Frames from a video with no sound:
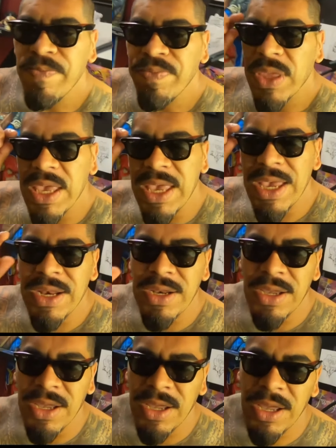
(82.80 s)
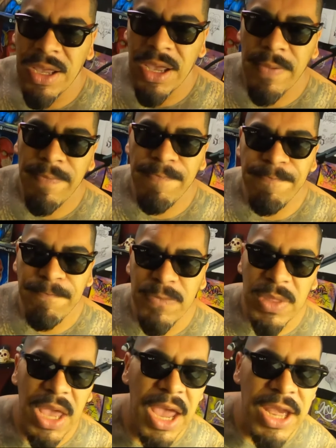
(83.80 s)
And
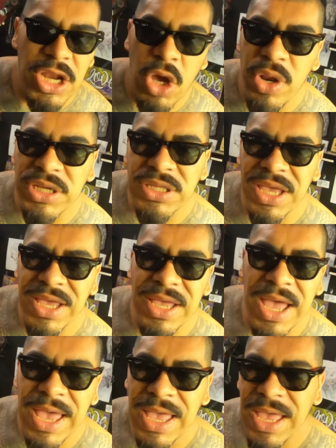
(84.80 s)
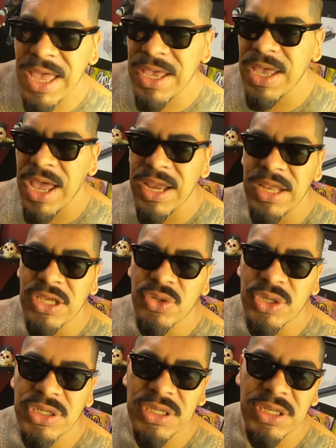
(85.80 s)
I noticed I got
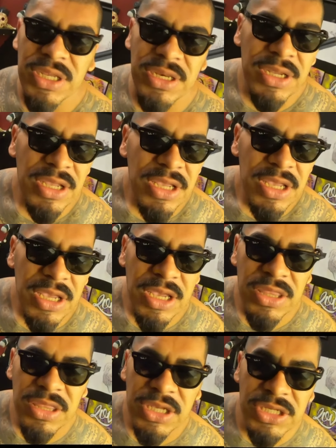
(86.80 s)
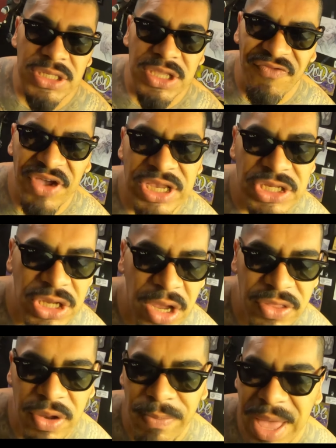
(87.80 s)
interested in the stuff I saw
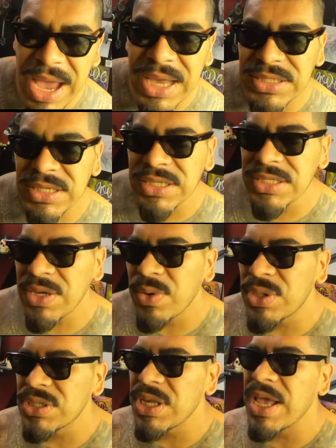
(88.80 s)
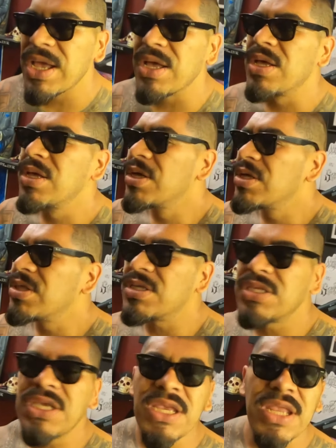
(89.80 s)
in their magazines. There was like the
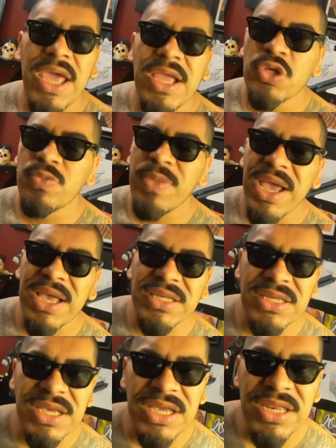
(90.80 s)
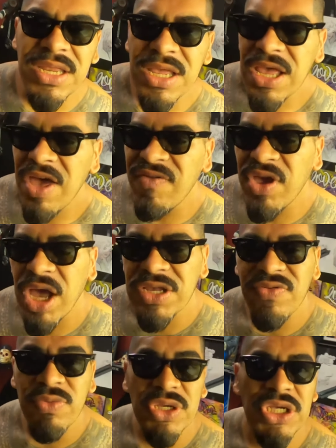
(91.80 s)
Teen Angels magazine. You guys
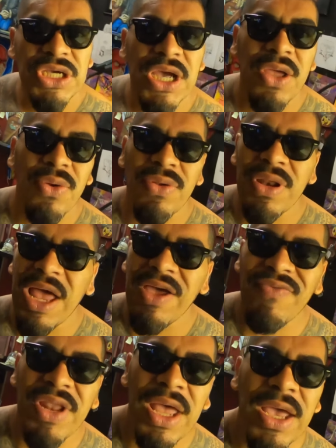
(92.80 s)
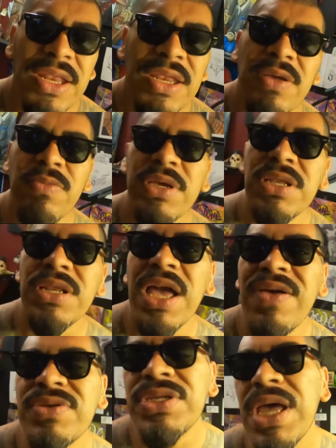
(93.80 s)
from the Chicano Lifeline, you know what I mean,
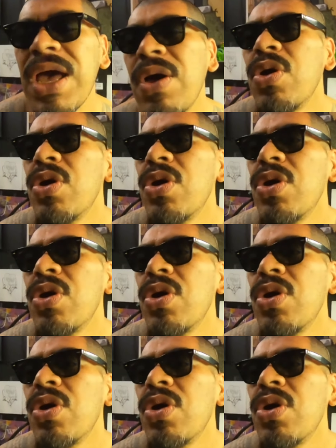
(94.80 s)
lifestyle.